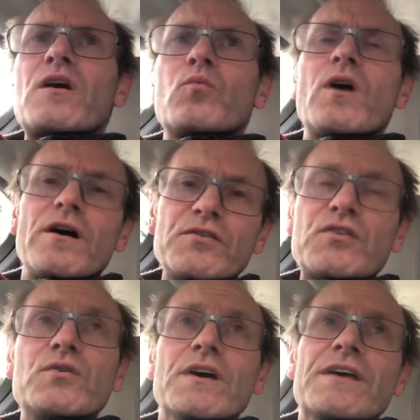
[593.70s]
I'll do
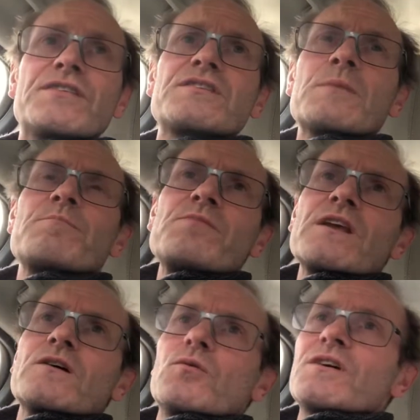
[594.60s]
is,
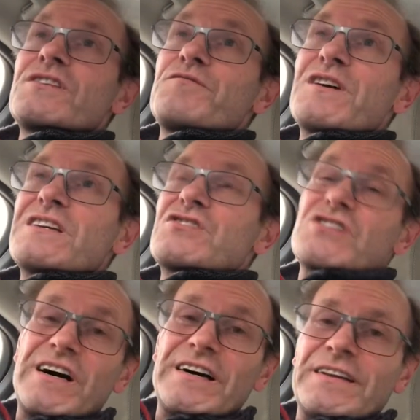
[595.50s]
once I finish
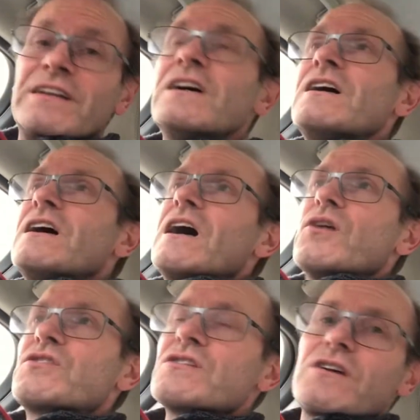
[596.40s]
chatting, I'll
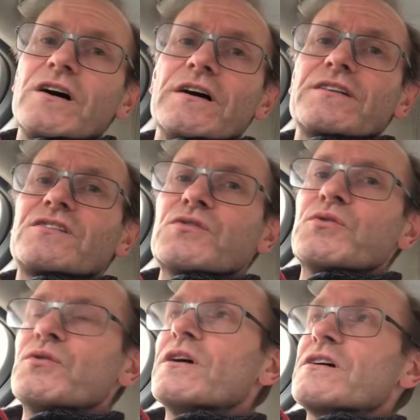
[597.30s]
just cut
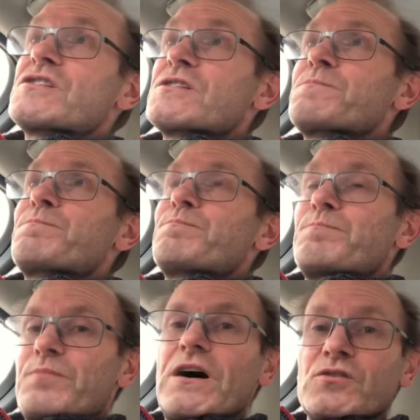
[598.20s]
to
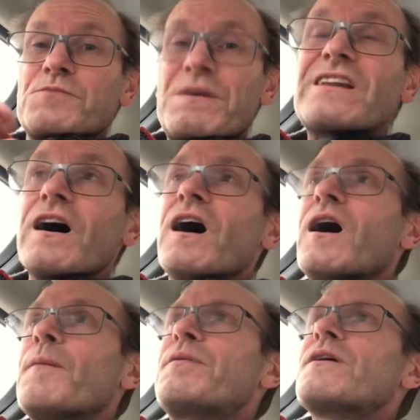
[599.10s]
I'll speed it
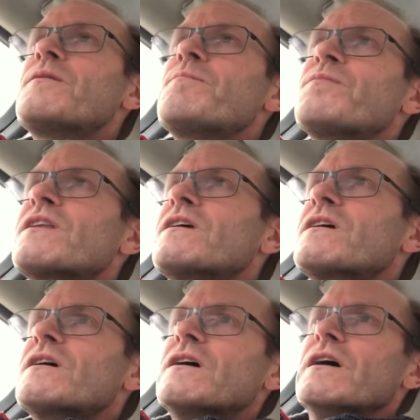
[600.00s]
up
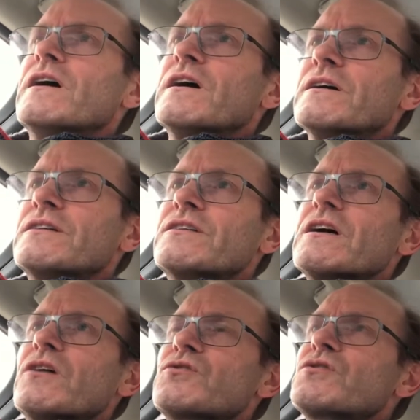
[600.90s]
and
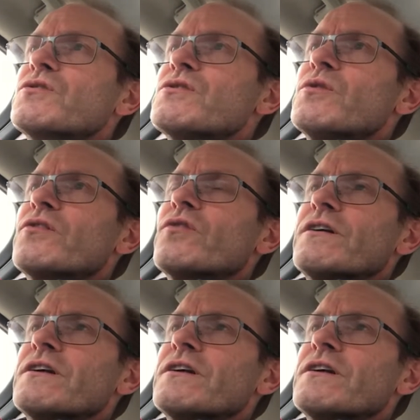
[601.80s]
I'll show you it running